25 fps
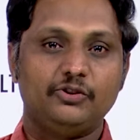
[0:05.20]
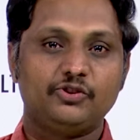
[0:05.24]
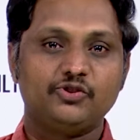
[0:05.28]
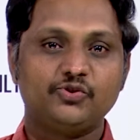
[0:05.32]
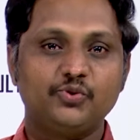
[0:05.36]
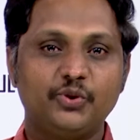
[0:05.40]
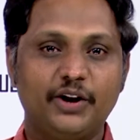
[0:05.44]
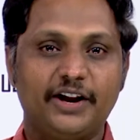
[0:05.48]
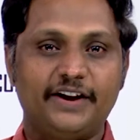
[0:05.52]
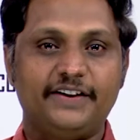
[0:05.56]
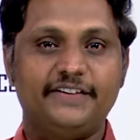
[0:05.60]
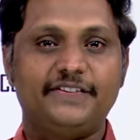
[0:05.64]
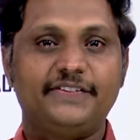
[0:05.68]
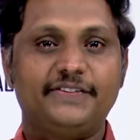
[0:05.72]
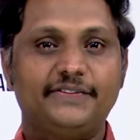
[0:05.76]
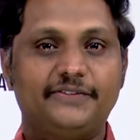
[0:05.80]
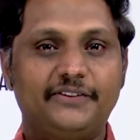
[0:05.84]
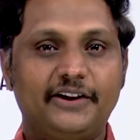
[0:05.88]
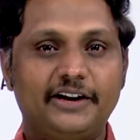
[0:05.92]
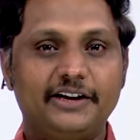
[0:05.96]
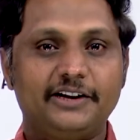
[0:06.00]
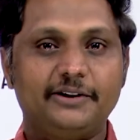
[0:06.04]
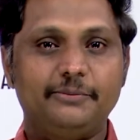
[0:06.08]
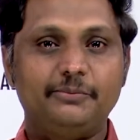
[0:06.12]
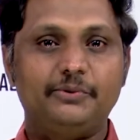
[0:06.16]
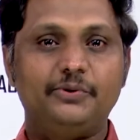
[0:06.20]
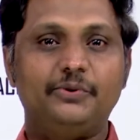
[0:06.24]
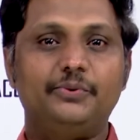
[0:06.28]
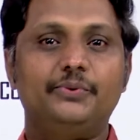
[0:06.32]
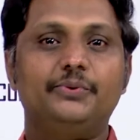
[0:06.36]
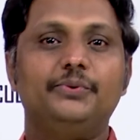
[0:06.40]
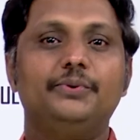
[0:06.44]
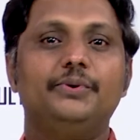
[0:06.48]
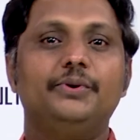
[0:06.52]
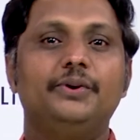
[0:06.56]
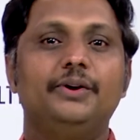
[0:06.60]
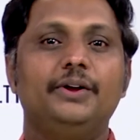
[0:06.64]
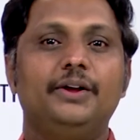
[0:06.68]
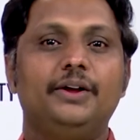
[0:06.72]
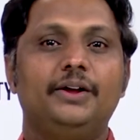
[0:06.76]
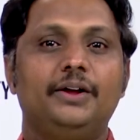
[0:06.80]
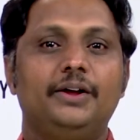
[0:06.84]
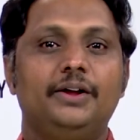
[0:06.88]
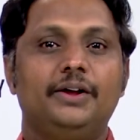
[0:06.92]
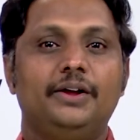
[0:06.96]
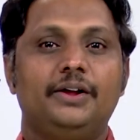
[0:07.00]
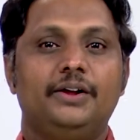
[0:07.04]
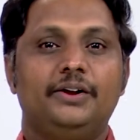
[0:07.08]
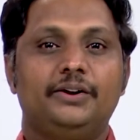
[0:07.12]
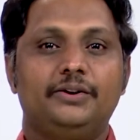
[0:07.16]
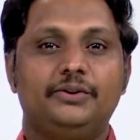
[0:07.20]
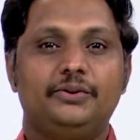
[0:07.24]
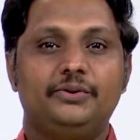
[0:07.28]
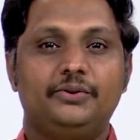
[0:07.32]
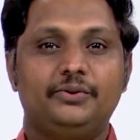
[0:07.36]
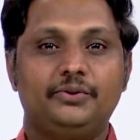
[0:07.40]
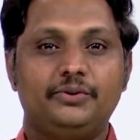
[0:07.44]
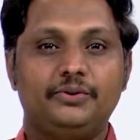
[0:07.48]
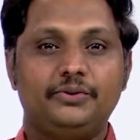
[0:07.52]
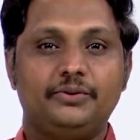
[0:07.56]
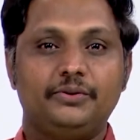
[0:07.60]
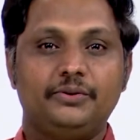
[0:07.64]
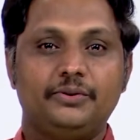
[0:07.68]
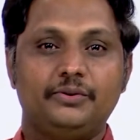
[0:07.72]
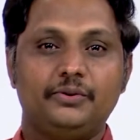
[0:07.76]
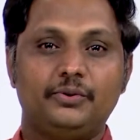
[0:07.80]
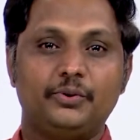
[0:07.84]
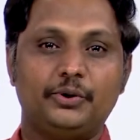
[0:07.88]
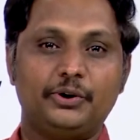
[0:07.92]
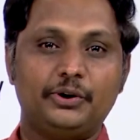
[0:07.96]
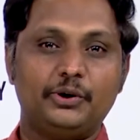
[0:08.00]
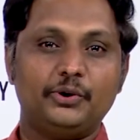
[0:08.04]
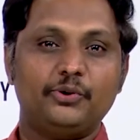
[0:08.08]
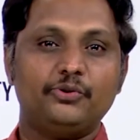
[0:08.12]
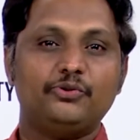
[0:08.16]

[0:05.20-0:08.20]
students, welcome to Turito